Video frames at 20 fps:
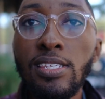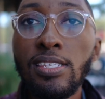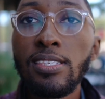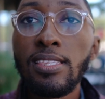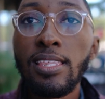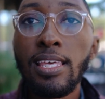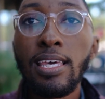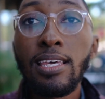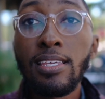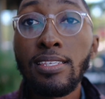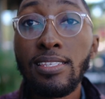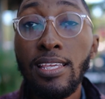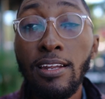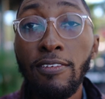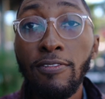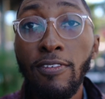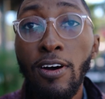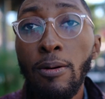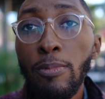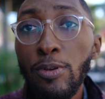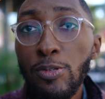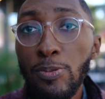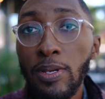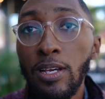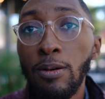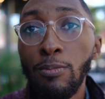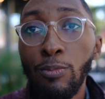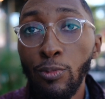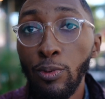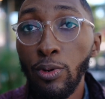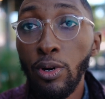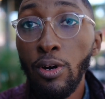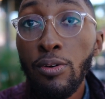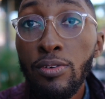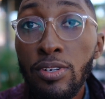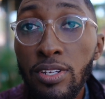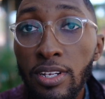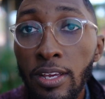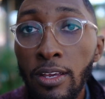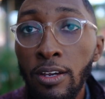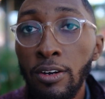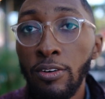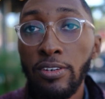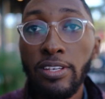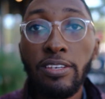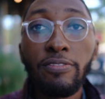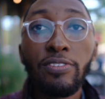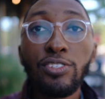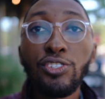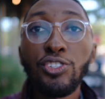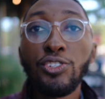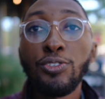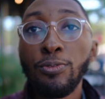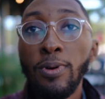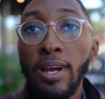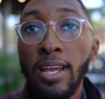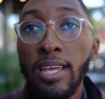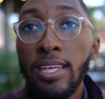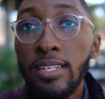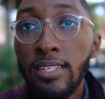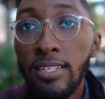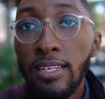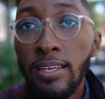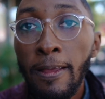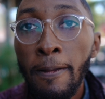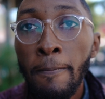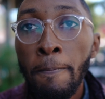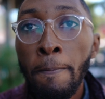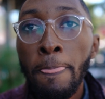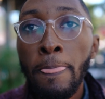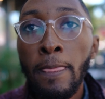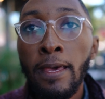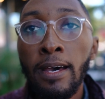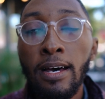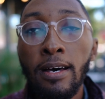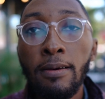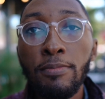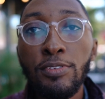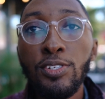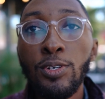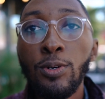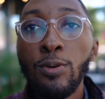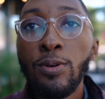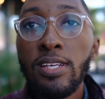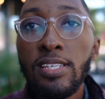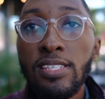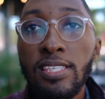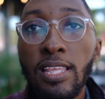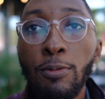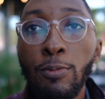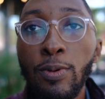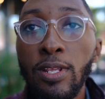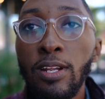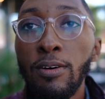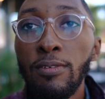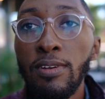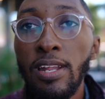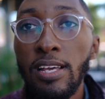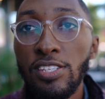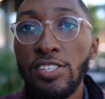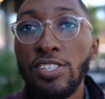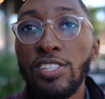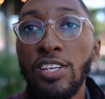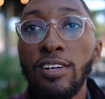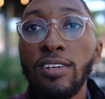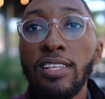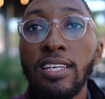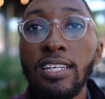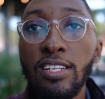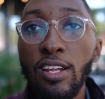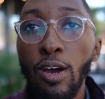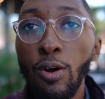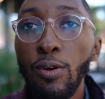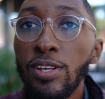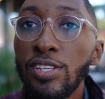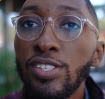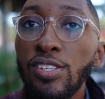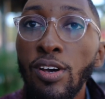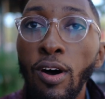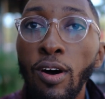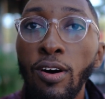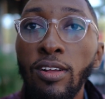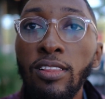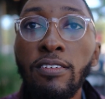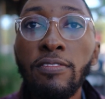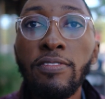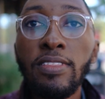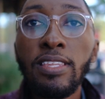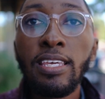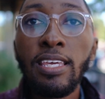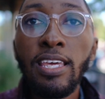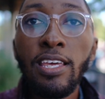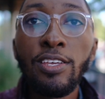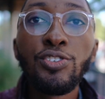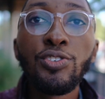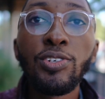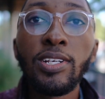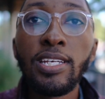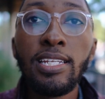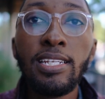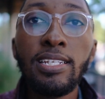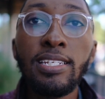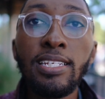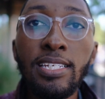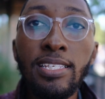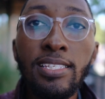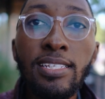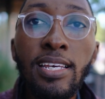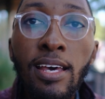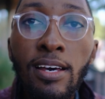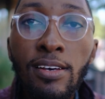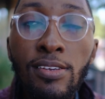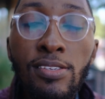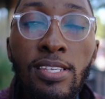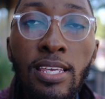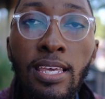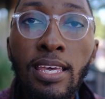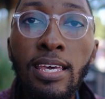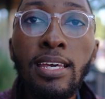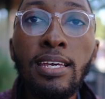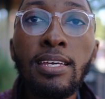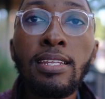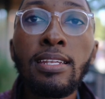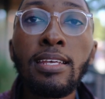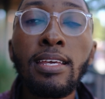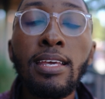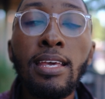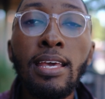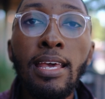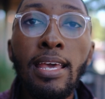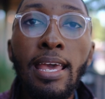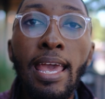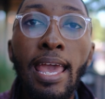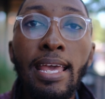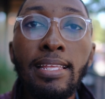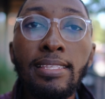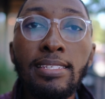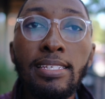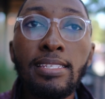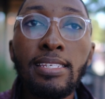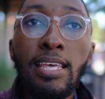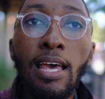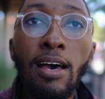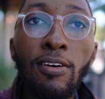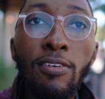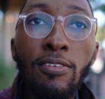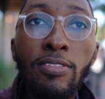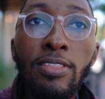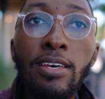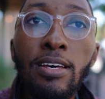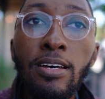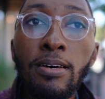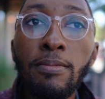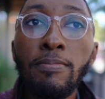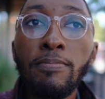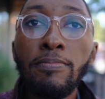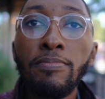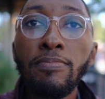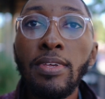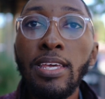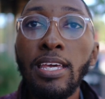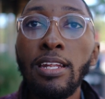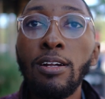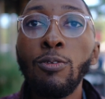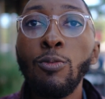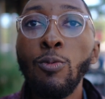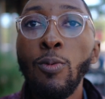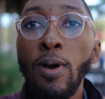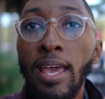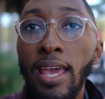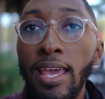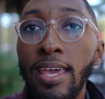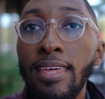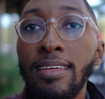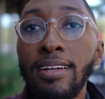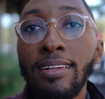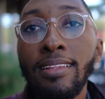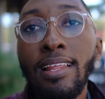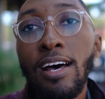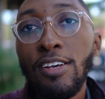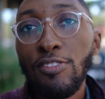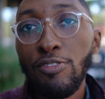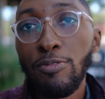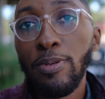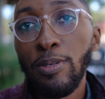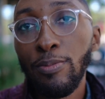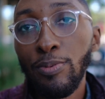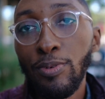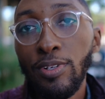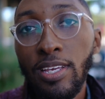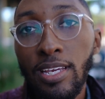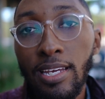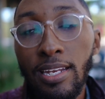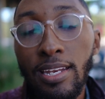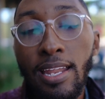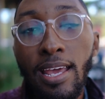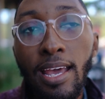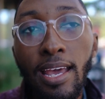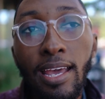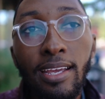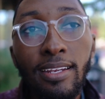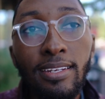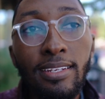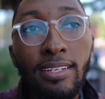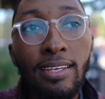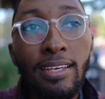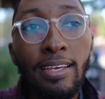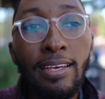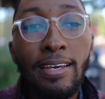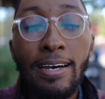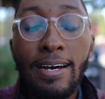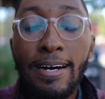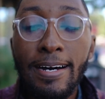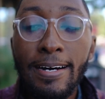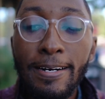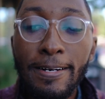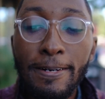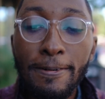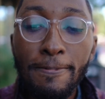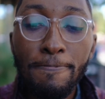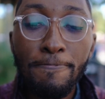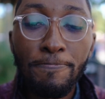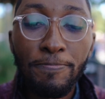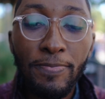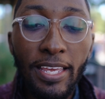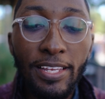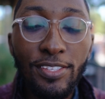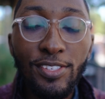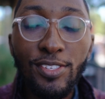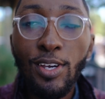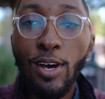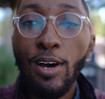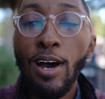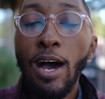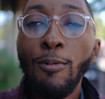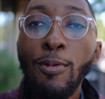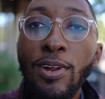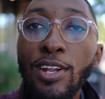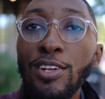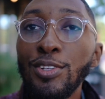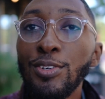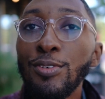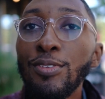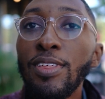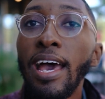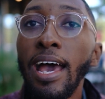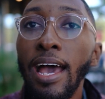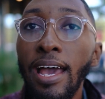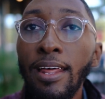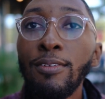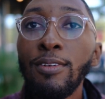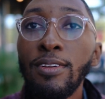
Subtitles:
these things that have almost become rote or even trite, stories that we don't necessarily notice all of the intricate details in, and to tell them in a way that allows for people to connect. And so I want to do that